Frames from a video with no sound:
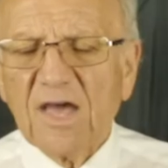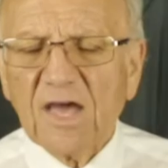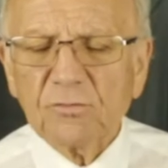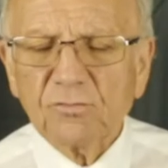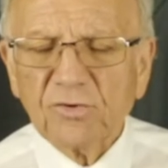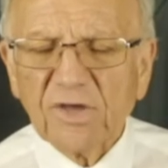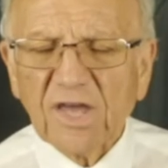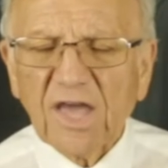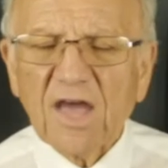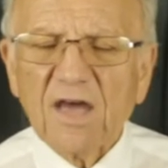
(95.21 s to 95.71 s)

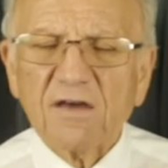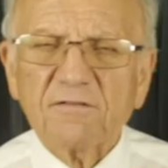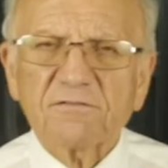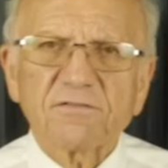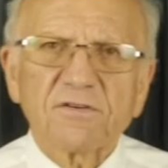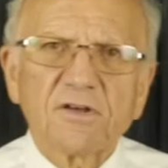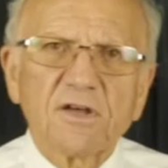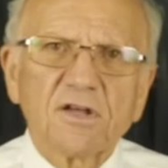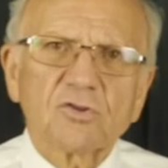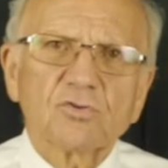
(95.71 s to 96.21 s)
And we have
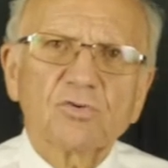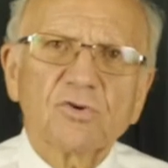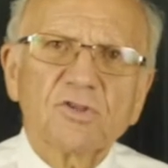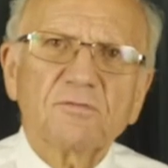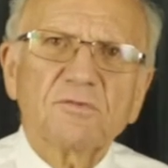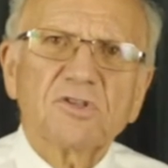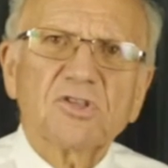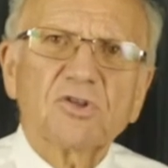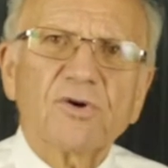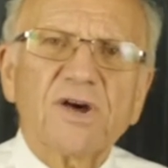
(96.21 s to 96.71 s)

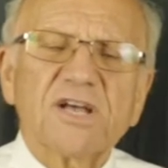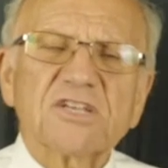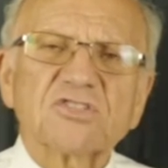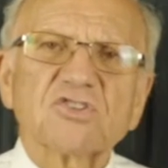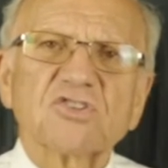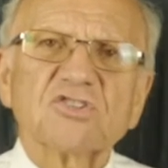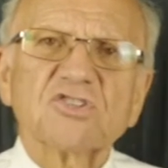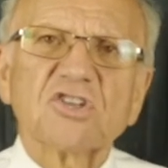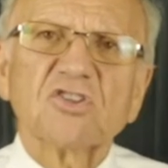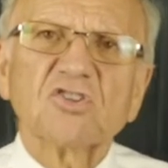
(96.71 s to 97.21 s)
20 amino
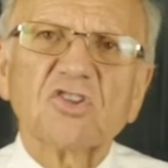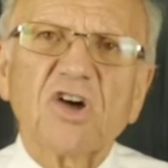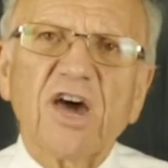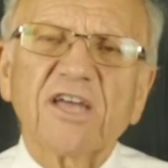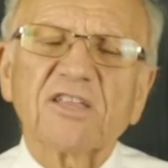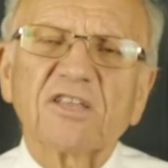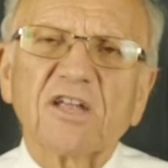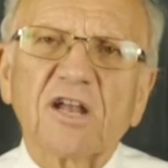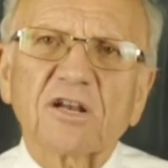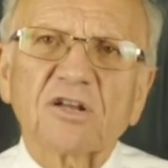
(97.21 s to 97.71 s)
acids and
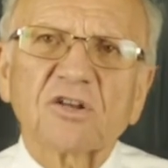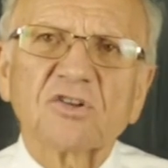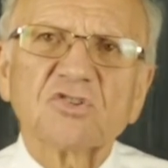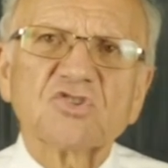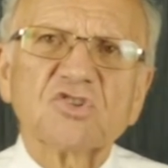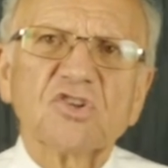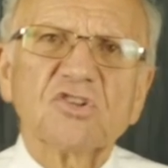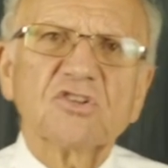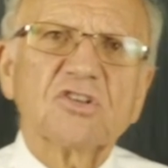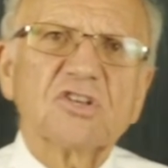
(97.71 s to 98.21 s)
9 are
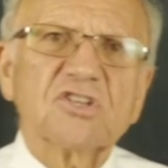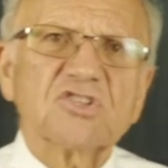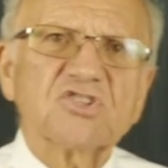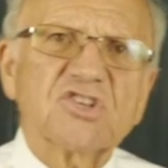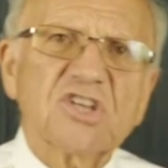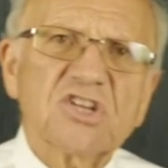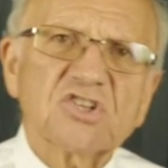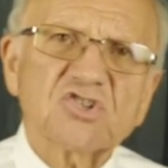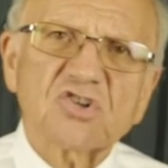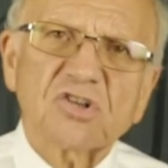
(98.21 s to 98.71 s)
considered
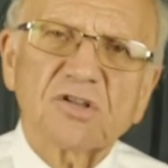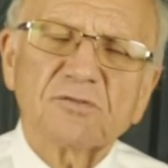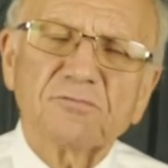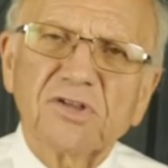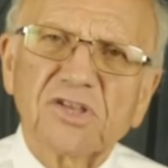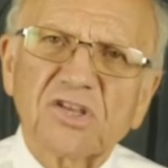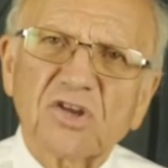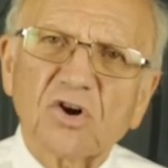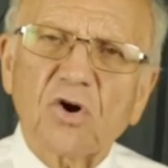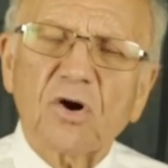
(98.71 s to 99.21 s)
essential,
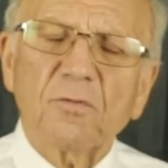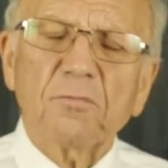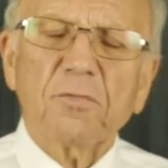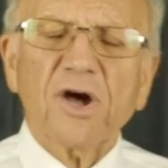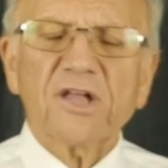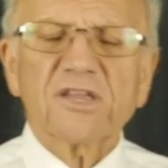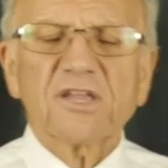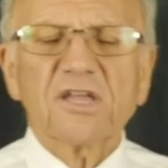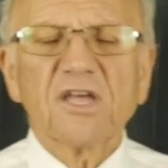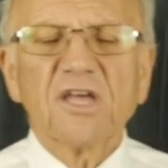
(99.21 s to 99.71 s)
meaning our
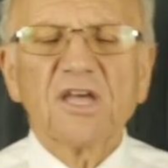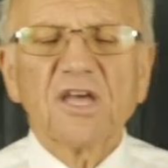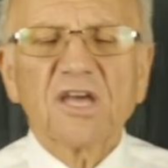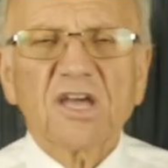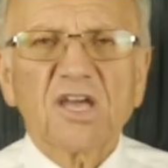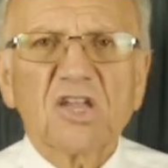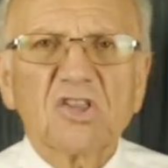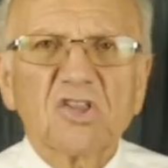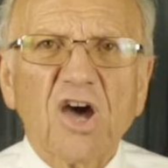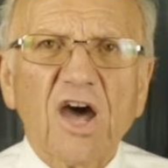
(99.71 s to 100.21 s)
body
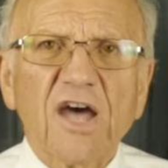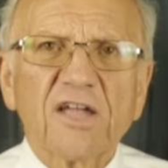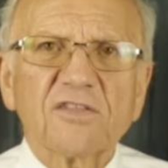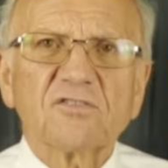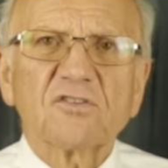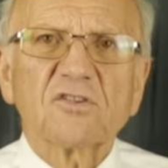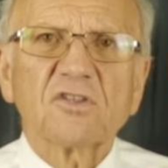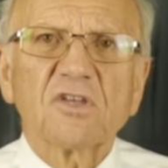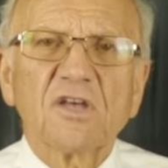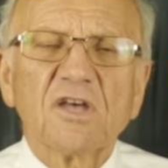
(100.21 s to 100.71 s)
cannot
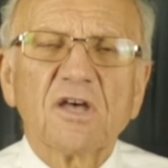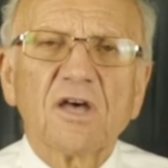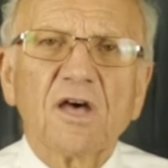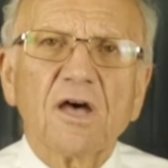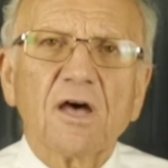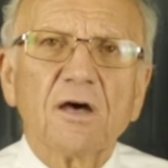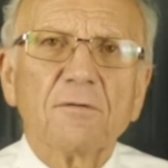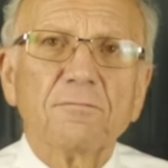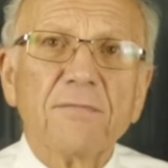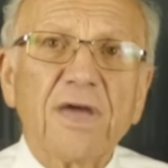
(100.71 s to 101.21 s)

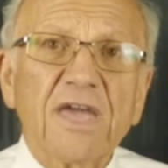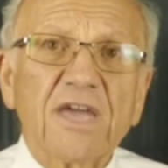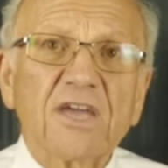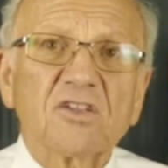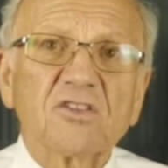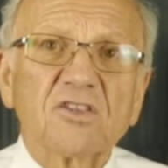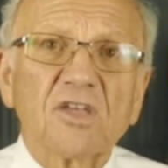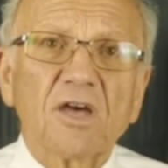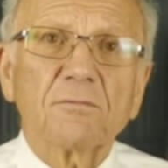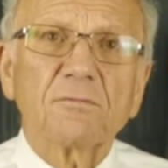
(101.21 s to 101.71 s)
uh,
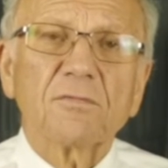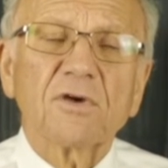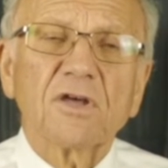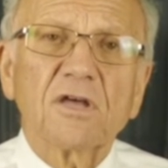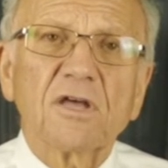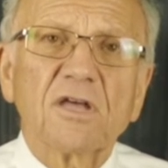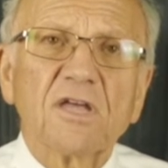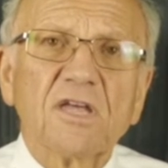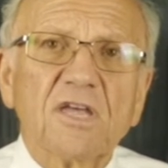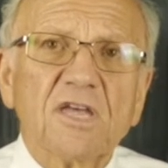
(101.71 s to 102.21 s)
make them.
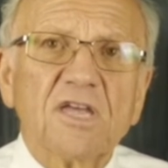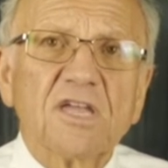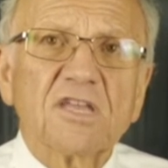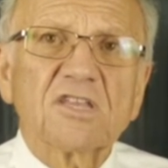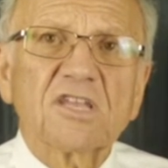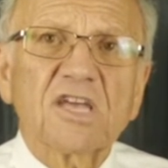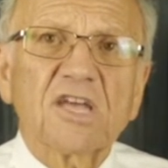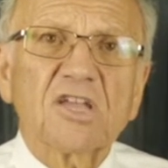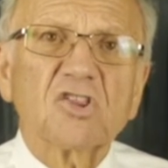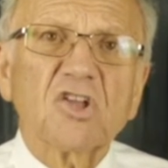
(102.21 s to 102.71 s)
Uh,
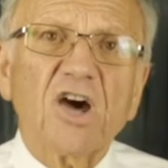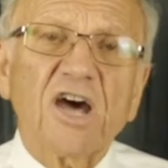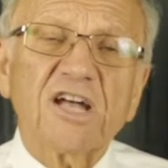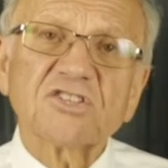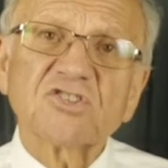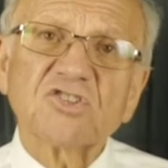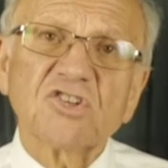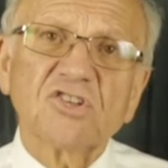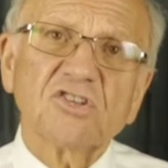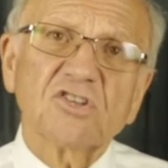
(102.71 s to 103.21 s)
it
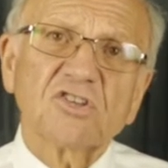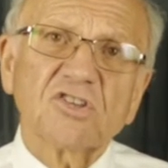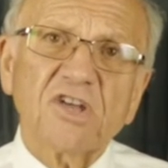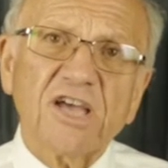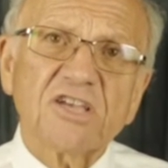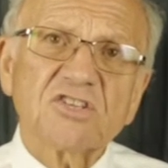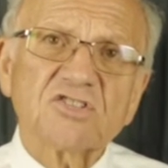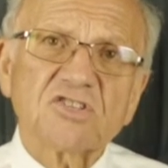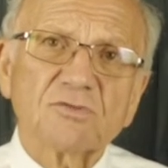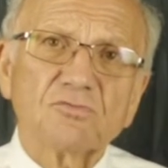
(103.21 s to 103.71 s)
cannot
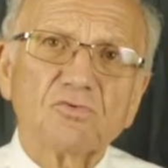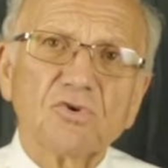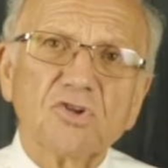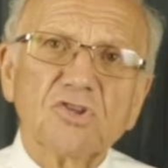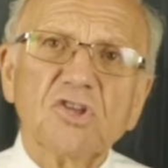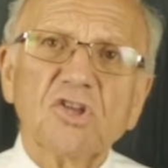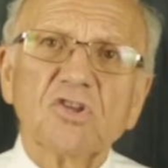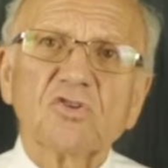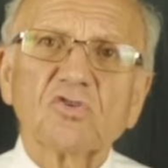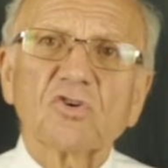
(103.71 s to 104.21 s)
synthesize them. We
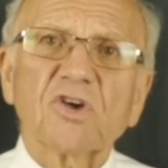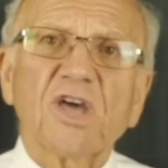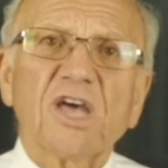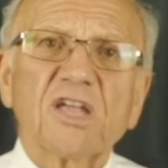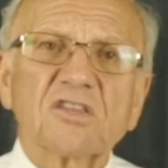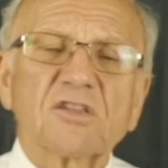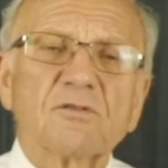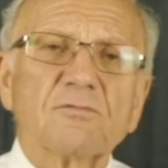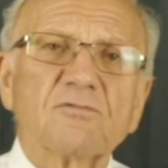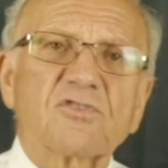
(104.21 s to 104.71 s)
need to
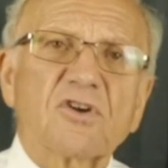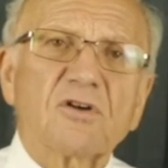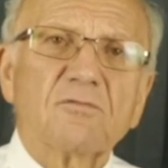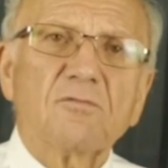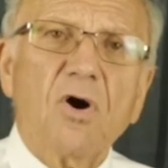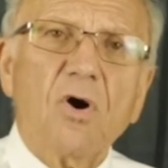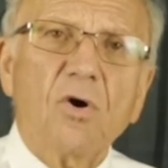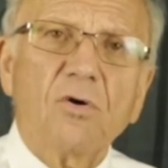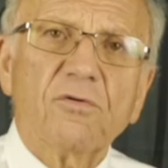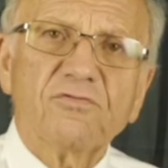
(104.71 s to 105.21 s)
get them
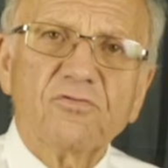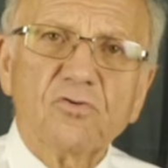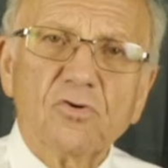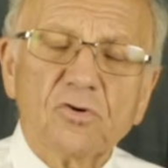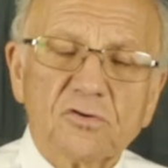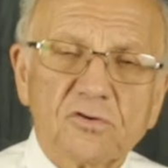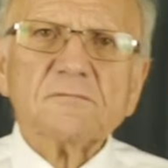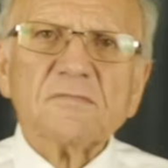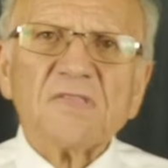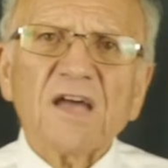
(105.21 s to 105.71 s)
from our
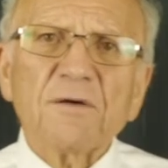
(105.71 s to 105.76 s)
food.